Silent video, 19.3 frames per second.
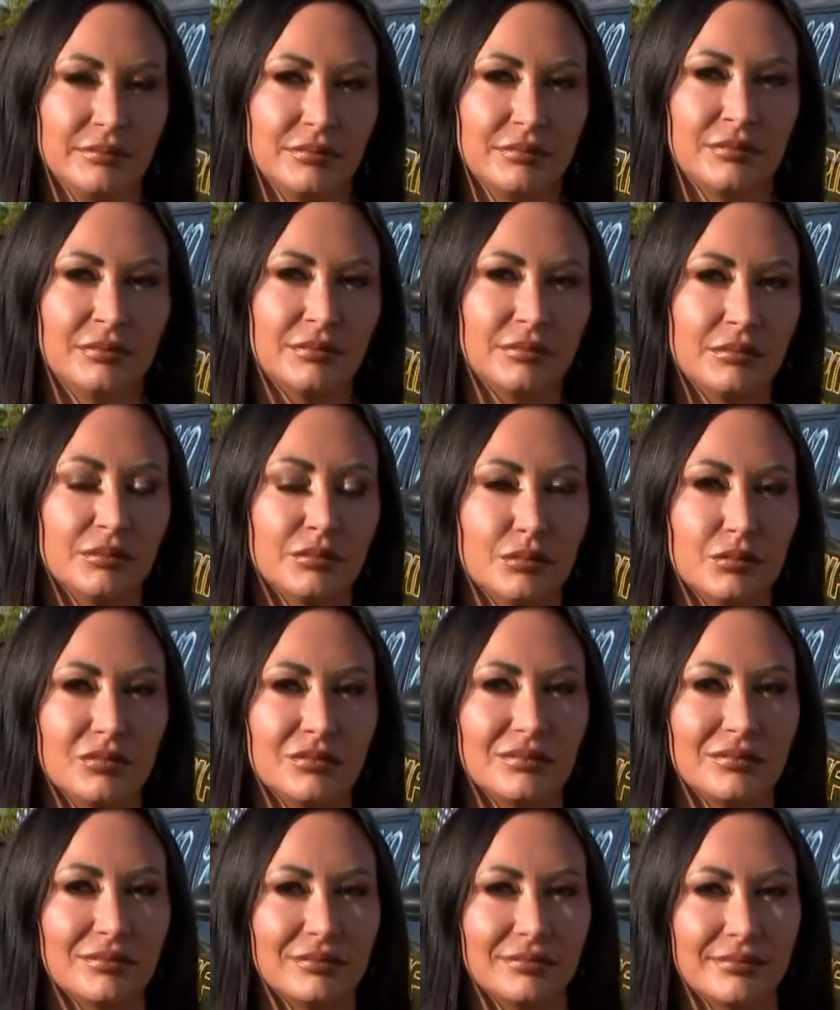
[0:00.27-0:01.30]

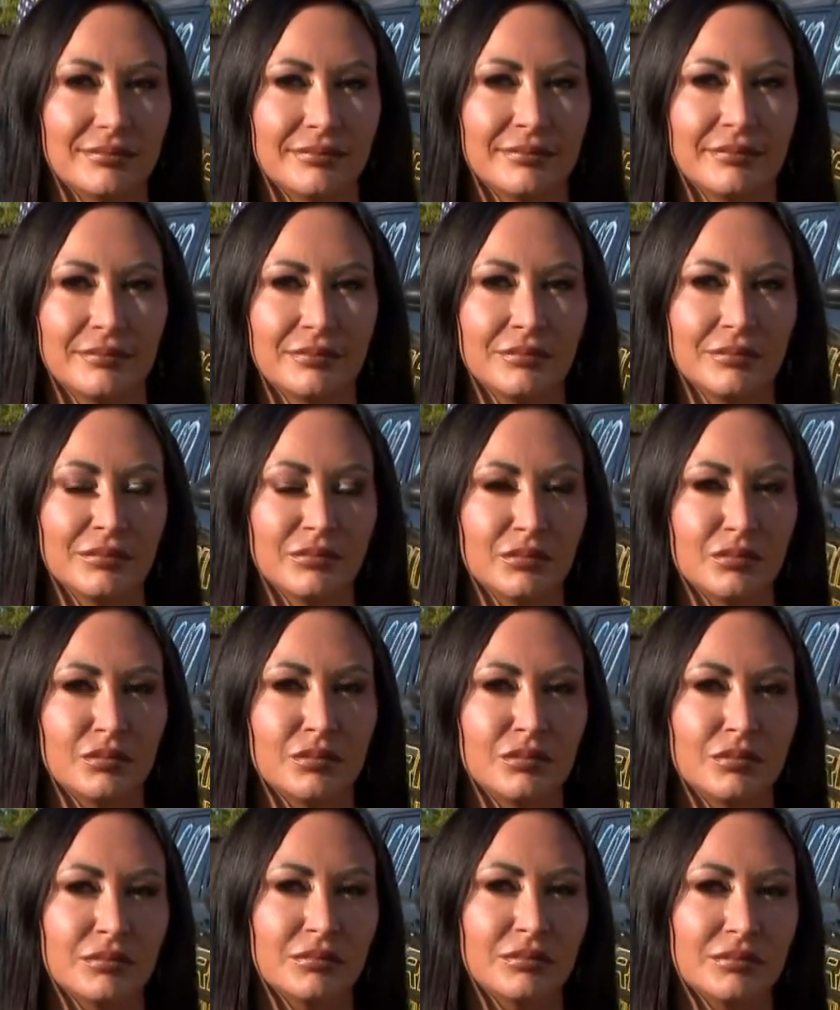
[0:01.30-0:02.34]

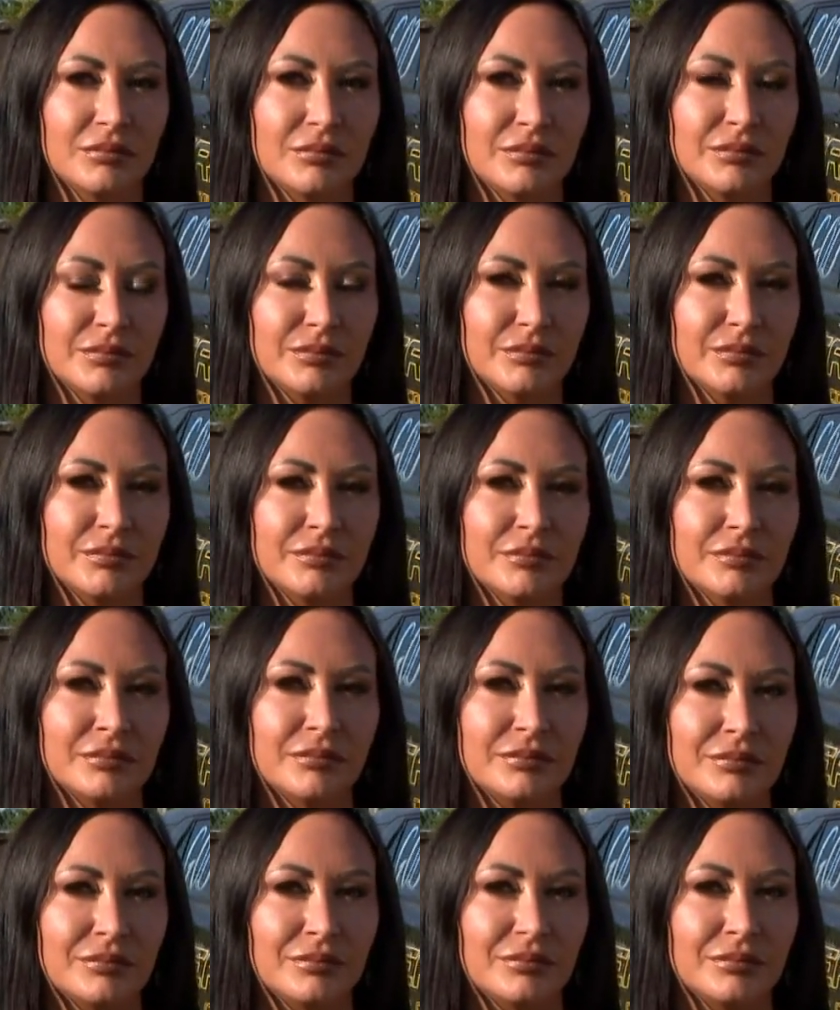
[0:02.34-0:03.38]

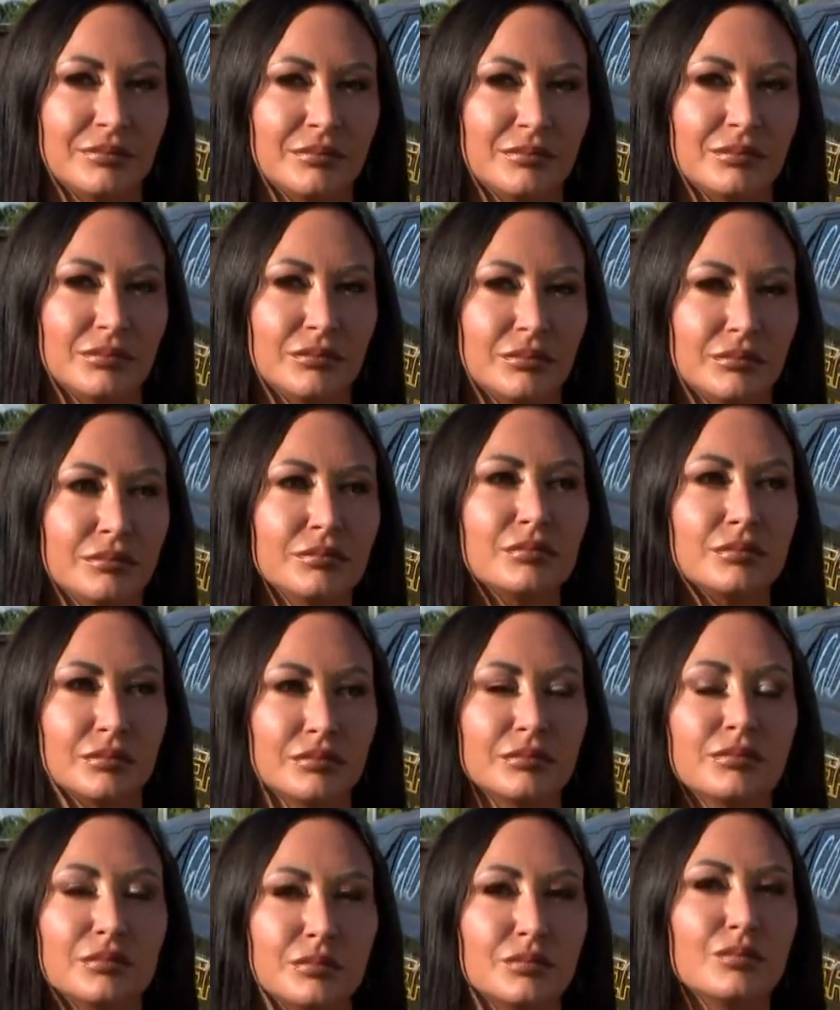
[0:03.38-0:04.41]

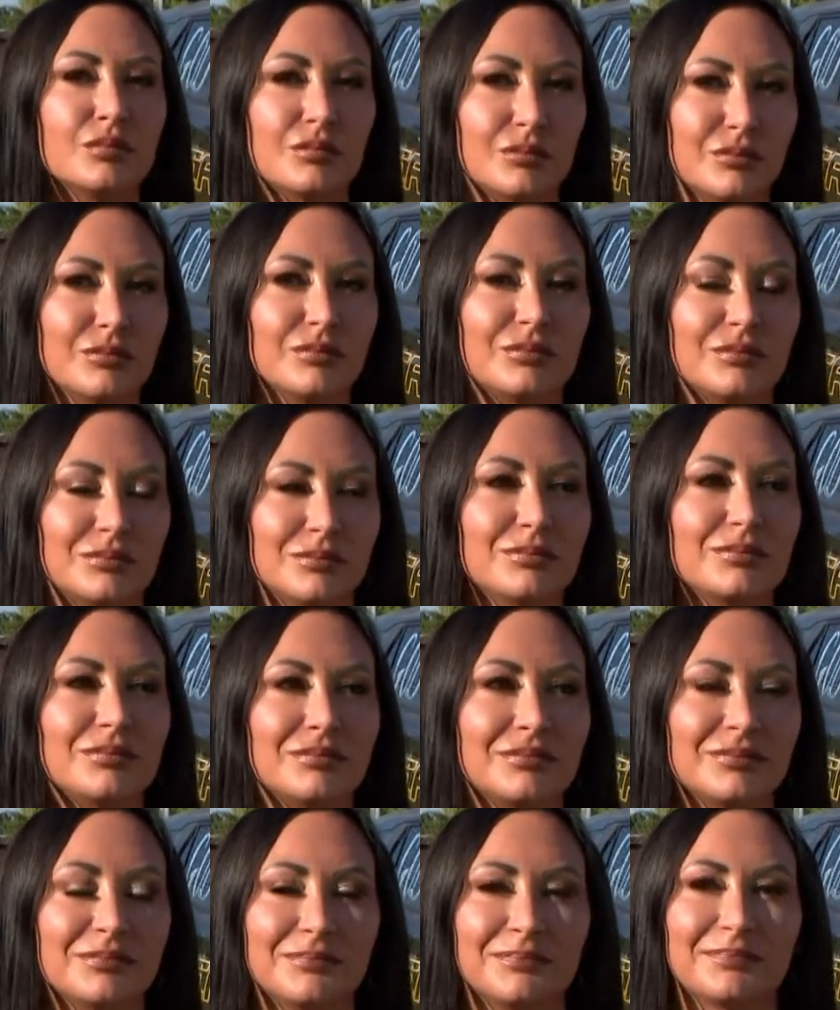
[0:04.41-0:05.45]

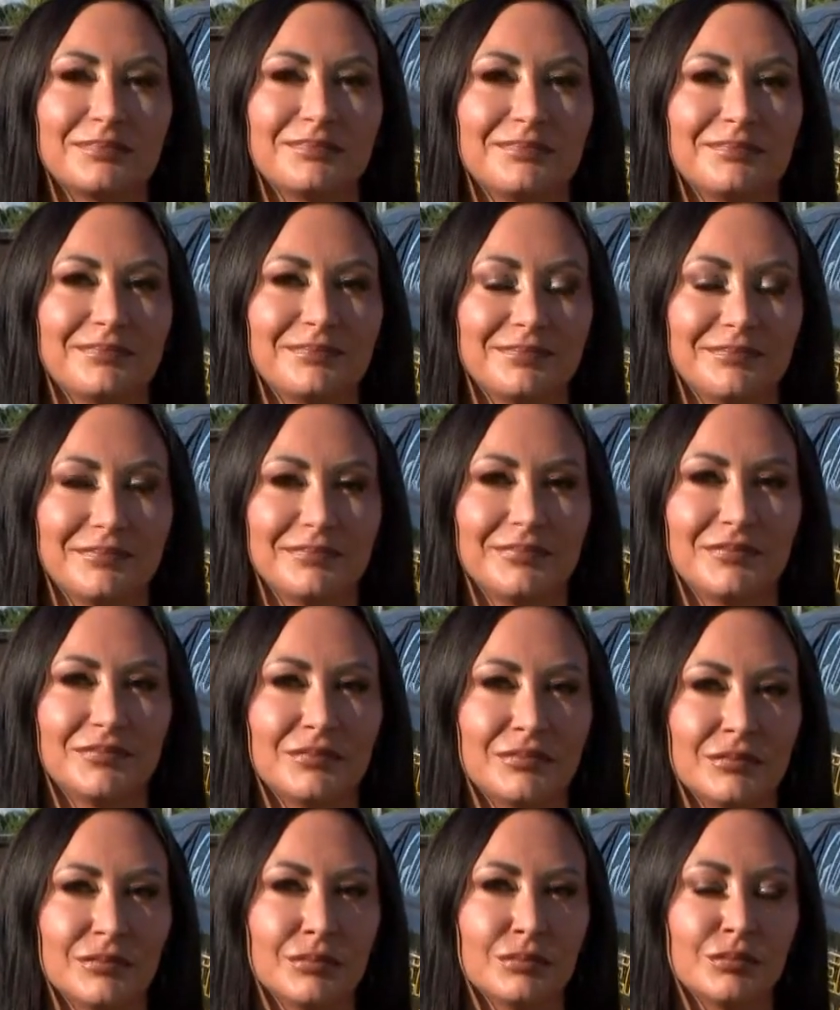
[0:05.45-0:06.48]

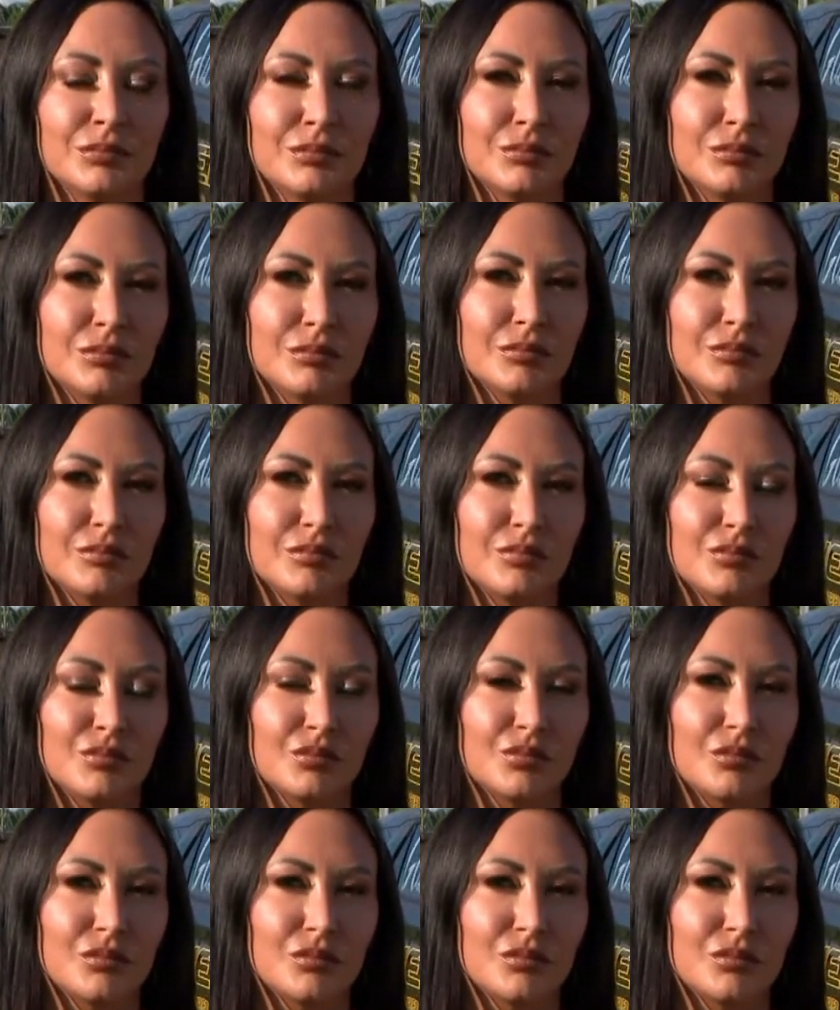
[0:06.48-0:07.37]
(not speaking)